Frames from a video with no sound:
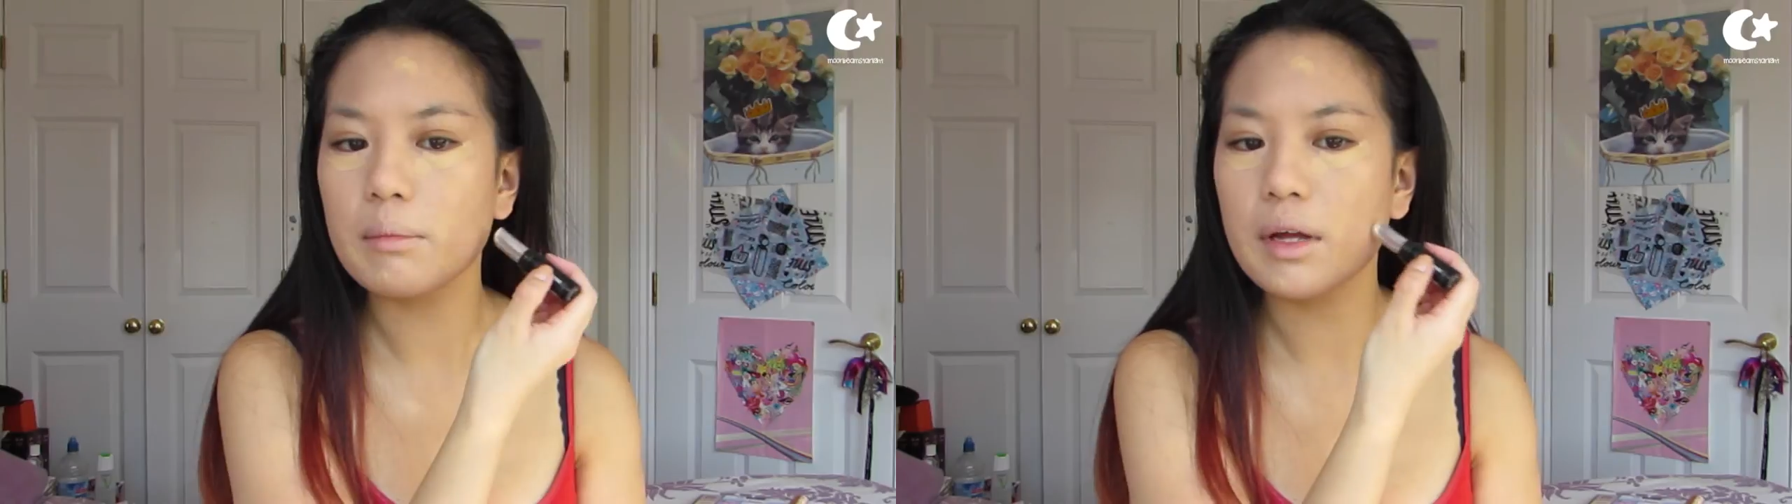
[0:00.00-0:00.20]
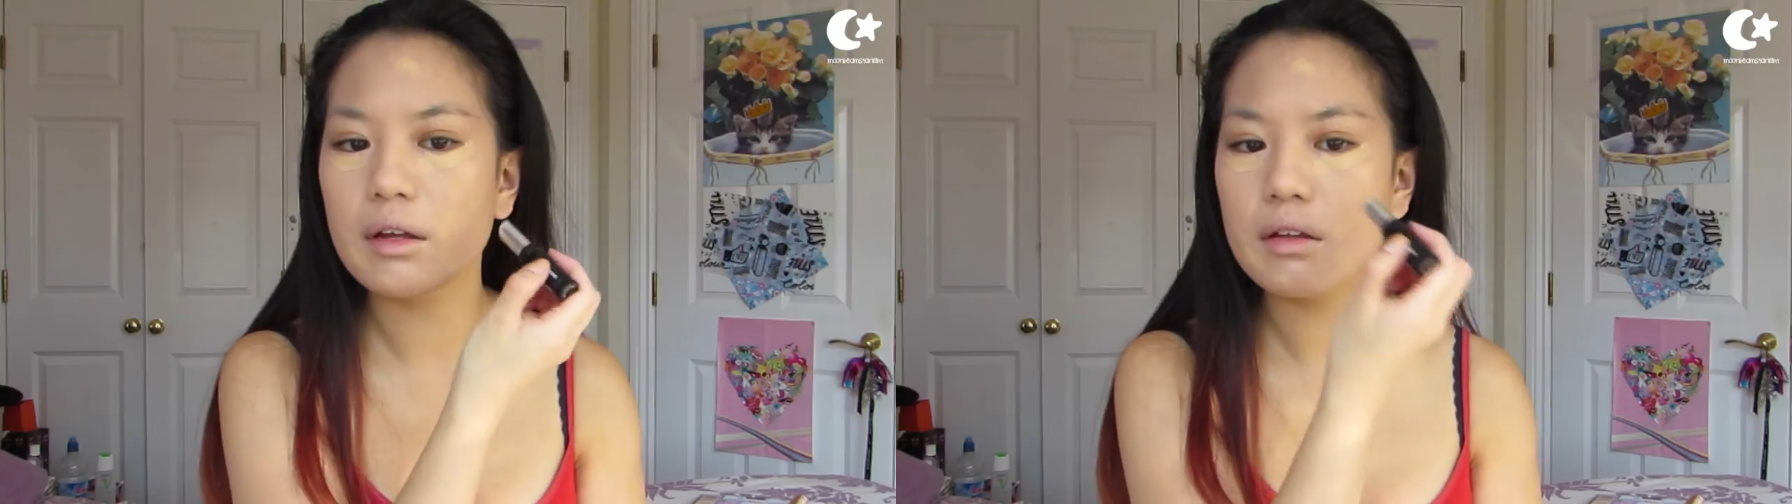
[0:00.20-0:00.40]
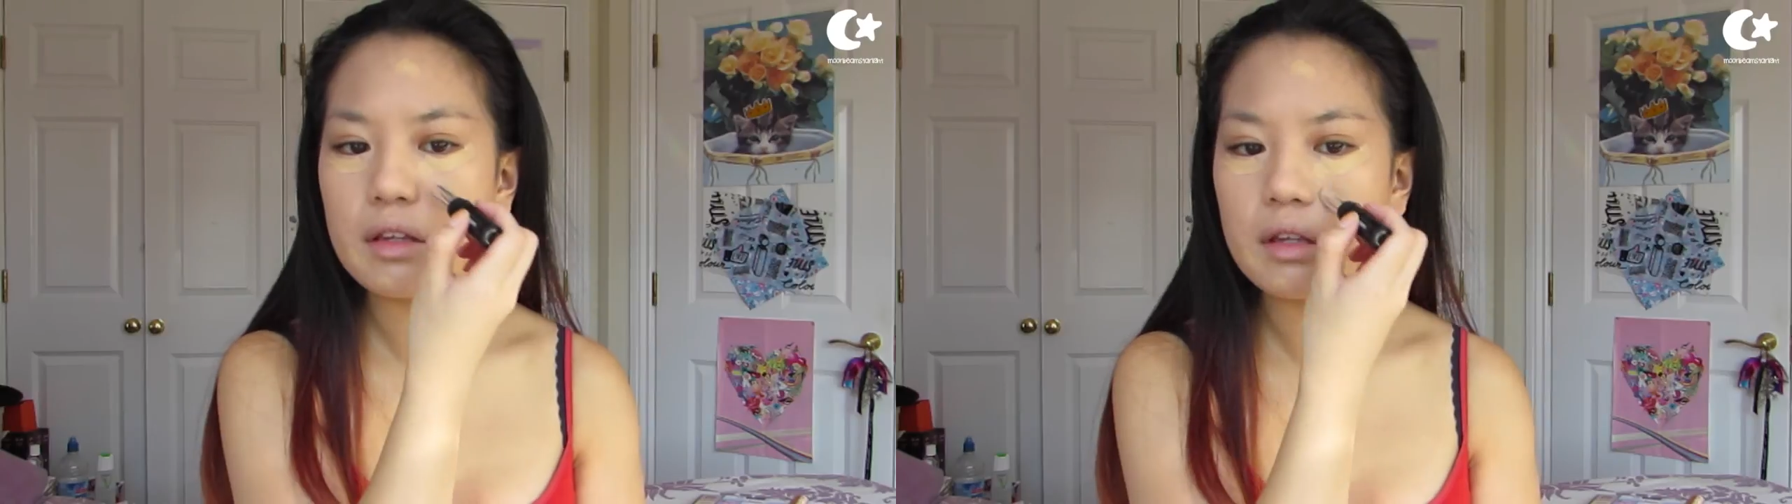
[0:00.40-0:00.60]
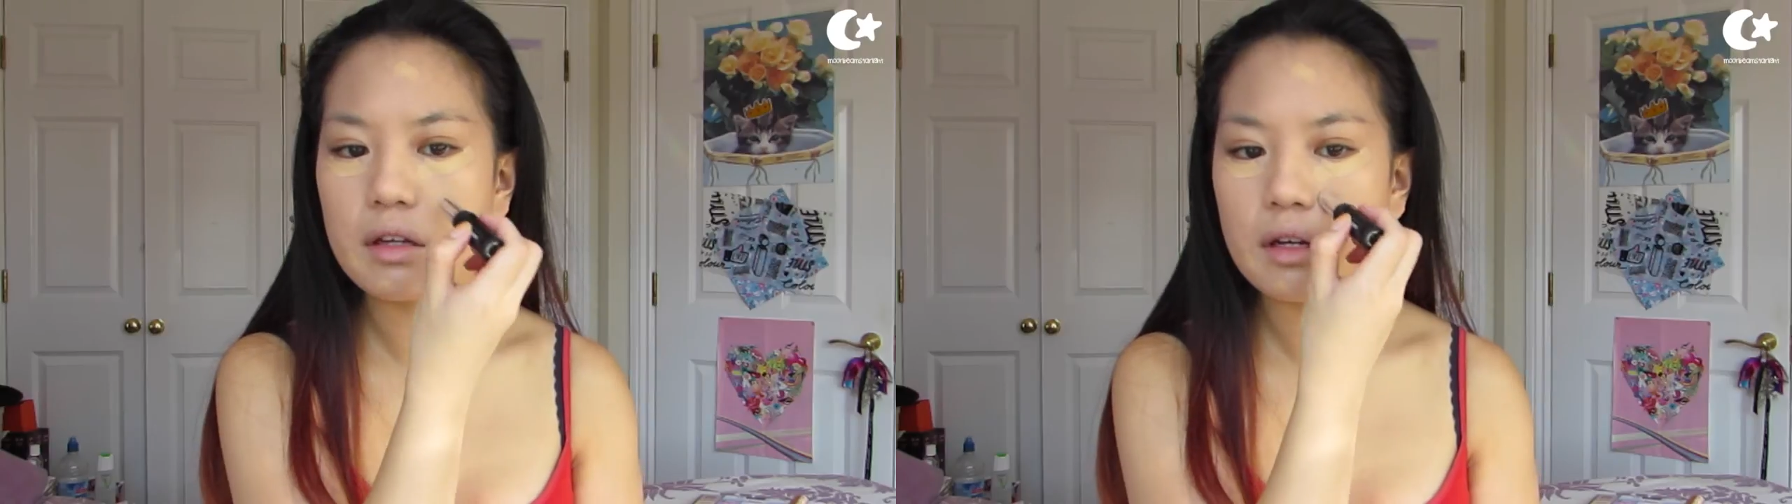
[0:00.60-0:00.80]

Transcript: the mouth.